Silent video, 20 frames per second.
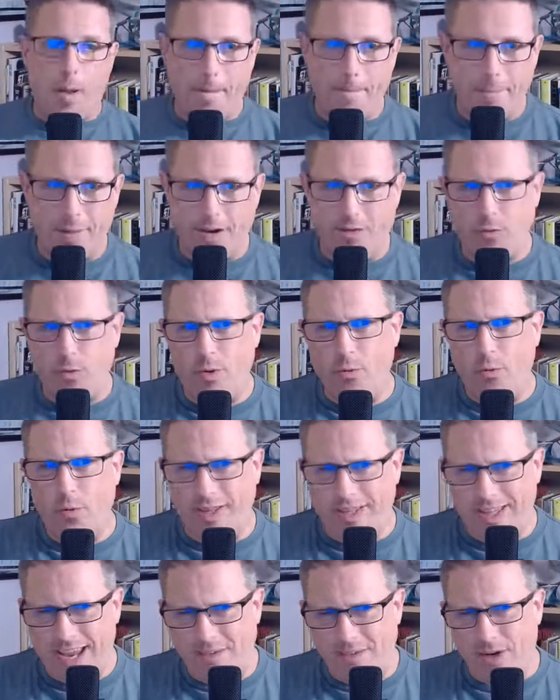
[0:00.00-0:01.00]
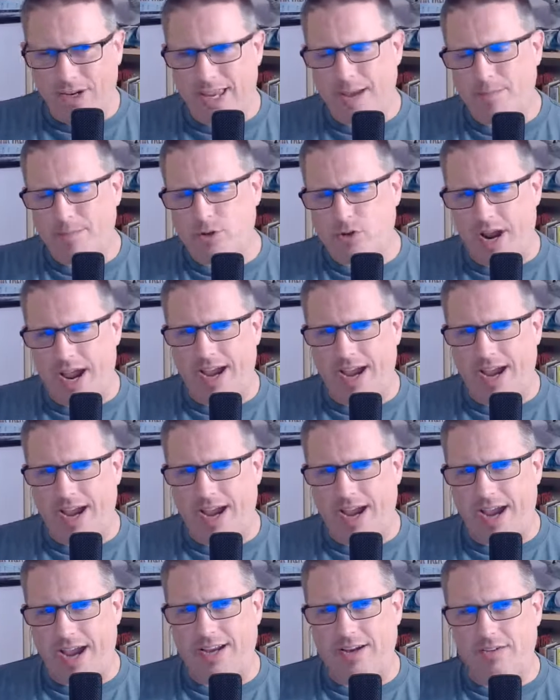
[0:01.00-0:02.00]
But if we really ever kept
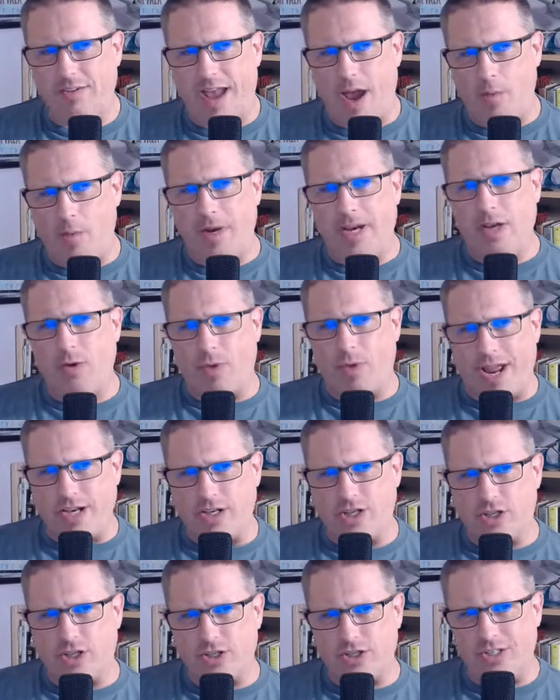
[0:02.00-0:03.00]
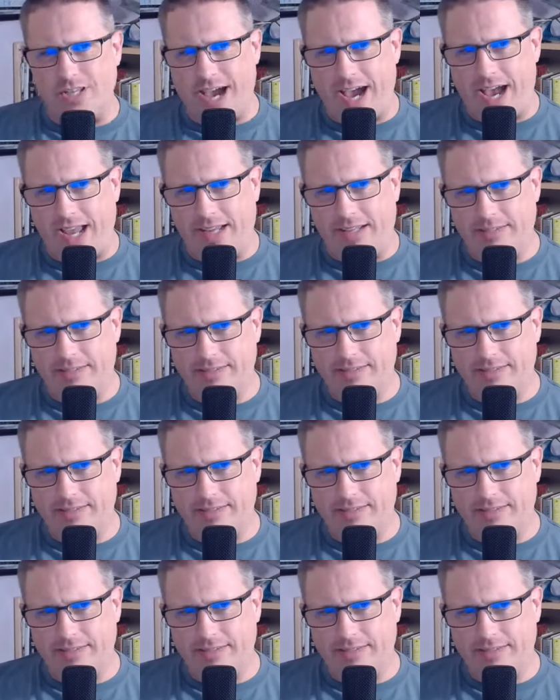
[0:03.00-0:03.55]
track of how many red shirts die,